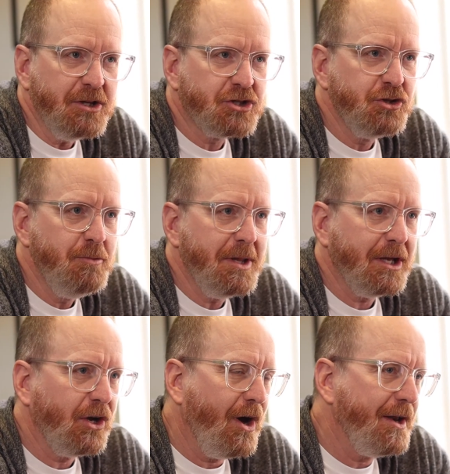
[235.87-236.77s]
assume that
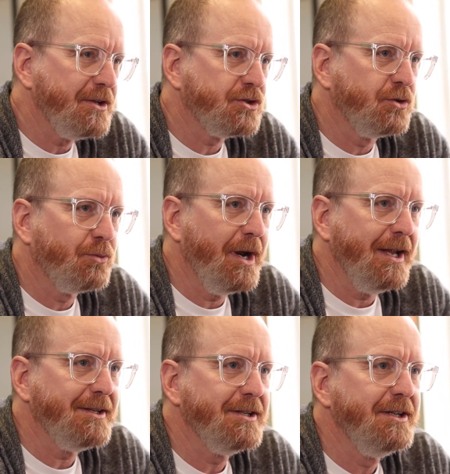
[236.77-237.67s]
God is
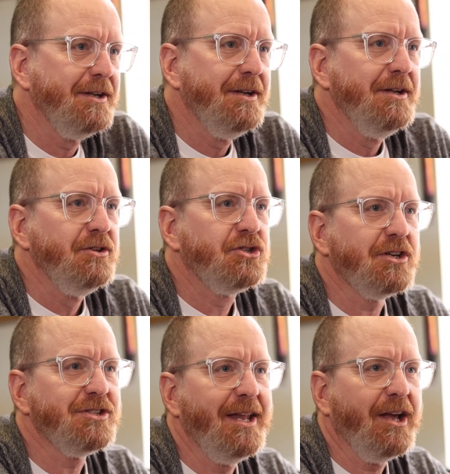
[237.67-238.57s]
great,
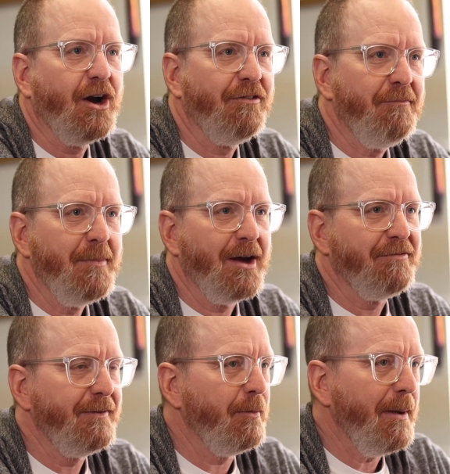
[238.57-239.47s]
just like our
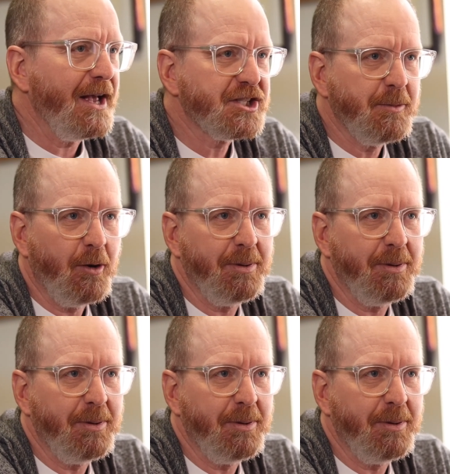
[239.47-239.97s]
favorite basketball